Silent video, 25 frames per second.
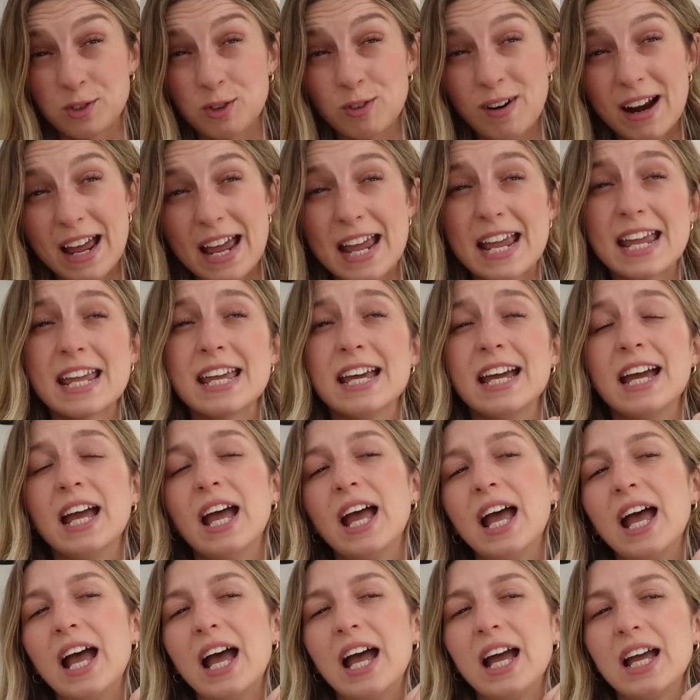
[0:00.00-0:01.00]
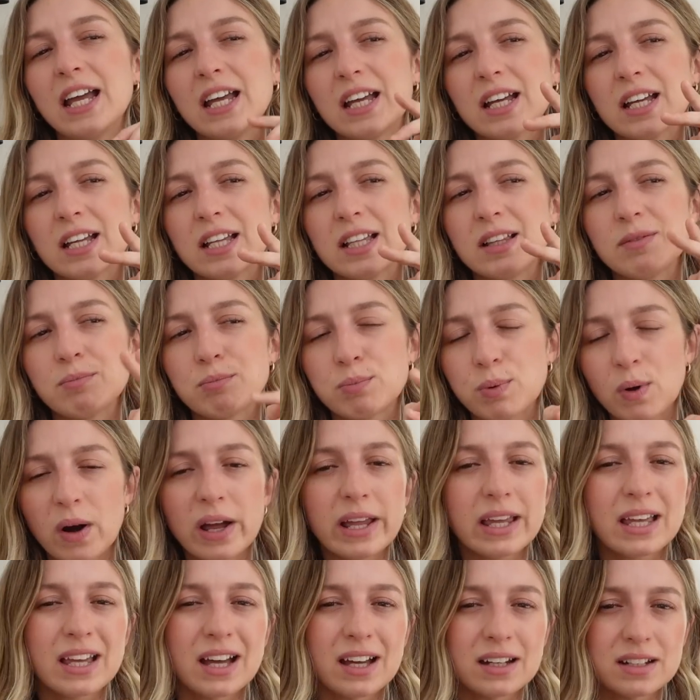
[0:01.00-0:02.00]
grey.
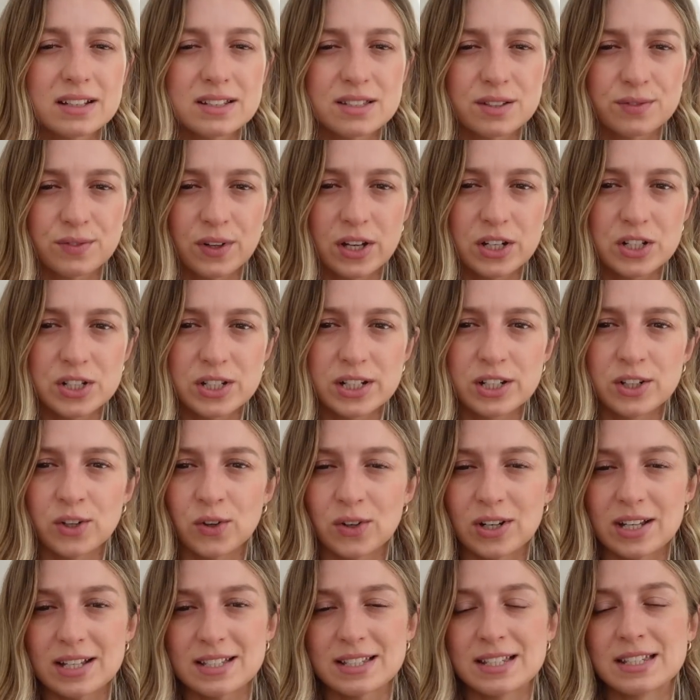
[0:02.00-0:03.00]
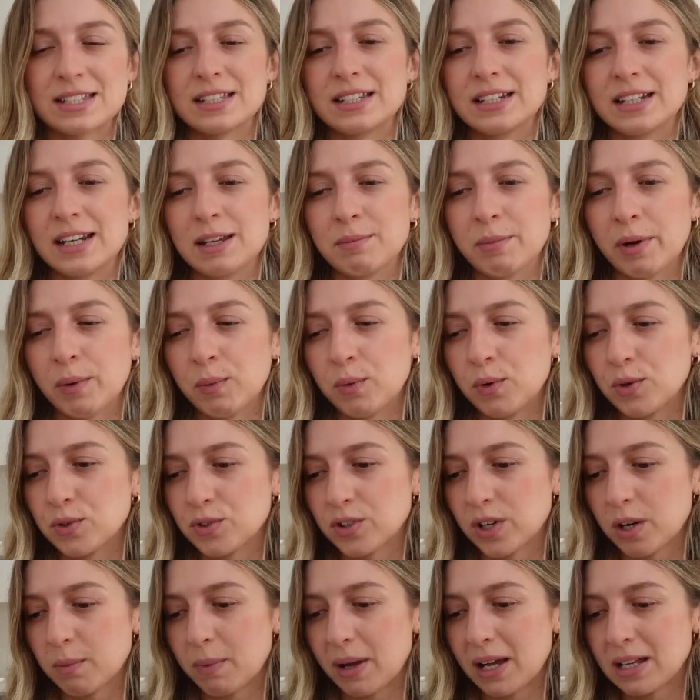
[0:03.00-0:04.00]
Bright colours are virtually non-existent in my
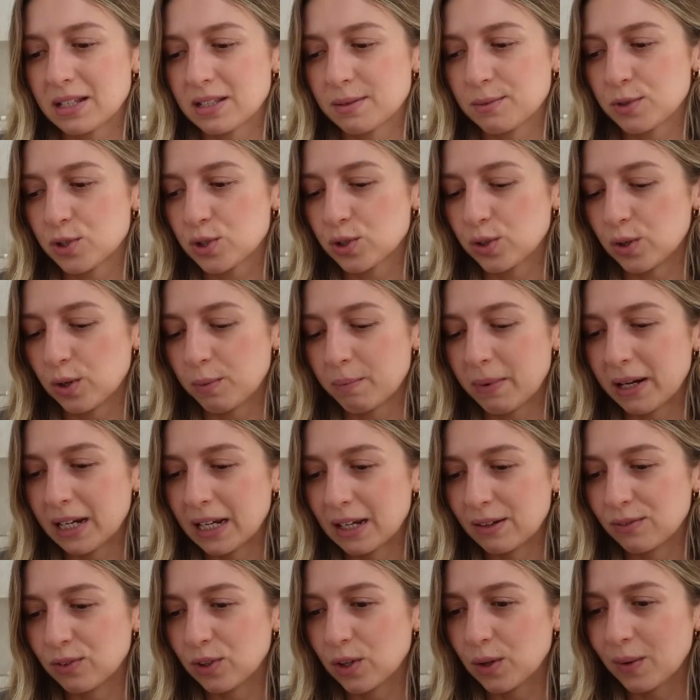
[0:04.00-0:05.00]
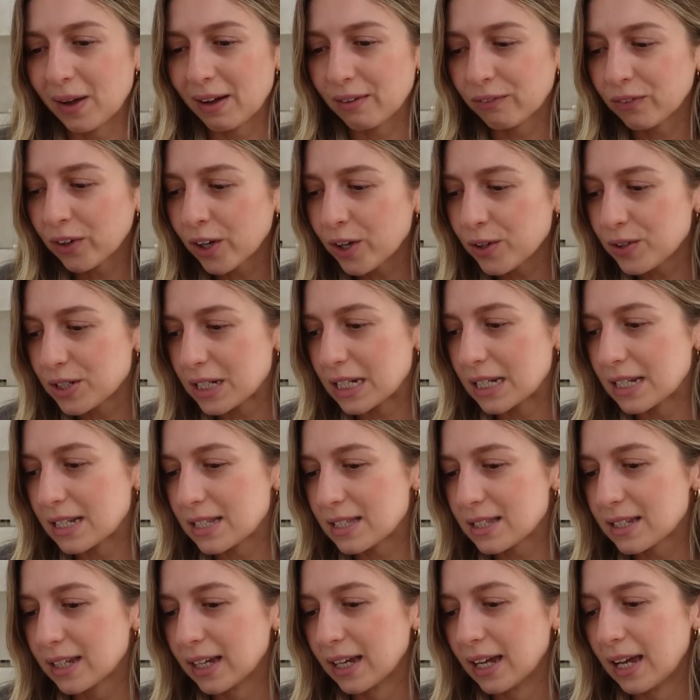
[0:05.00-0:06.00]
wardrobe, as I'm sure many of you have
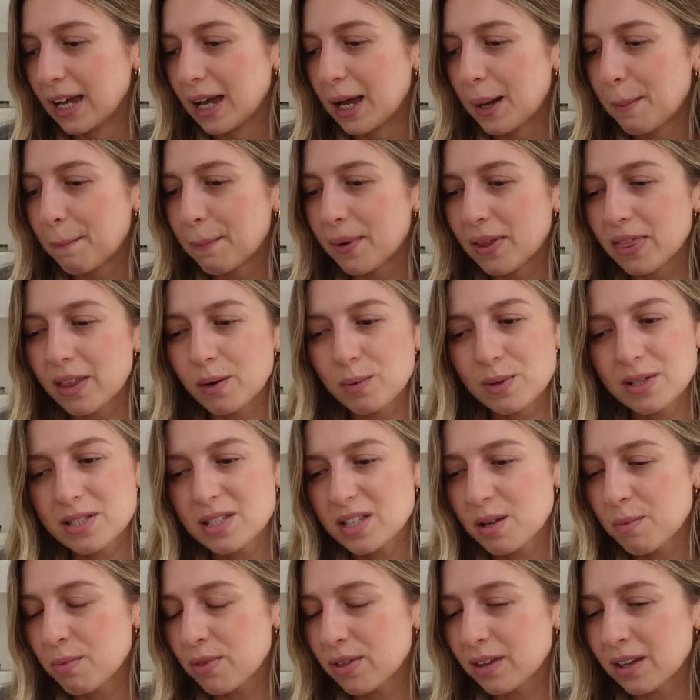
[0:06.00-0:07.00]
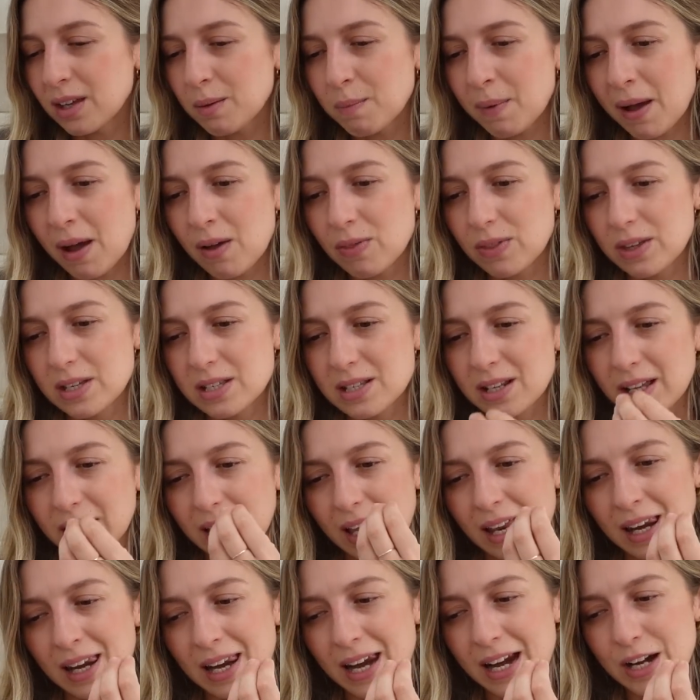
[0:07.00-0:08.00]
noticed. But there was something about this like
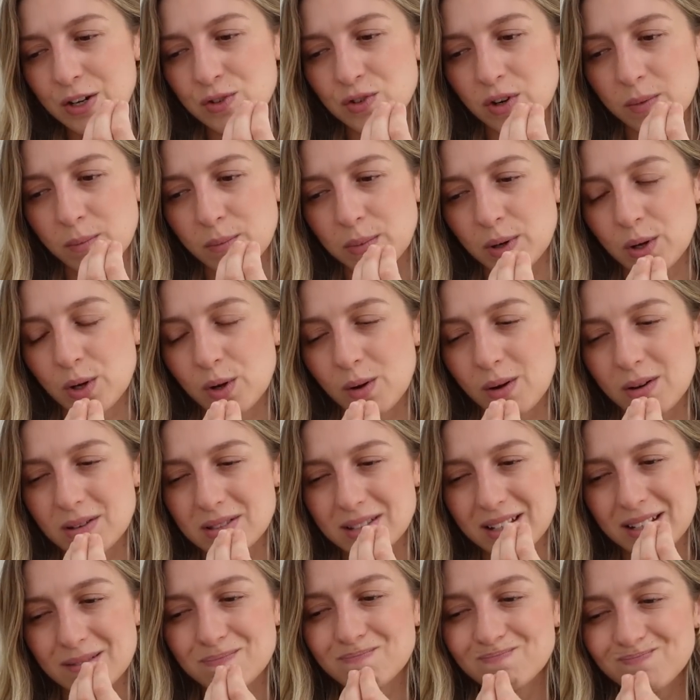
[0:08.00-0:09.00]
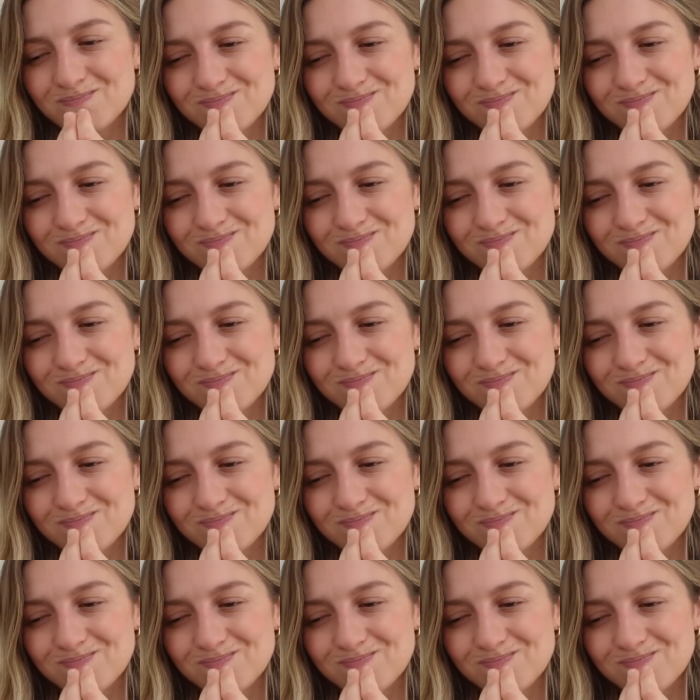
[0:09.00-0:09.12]
electric blue. I was like,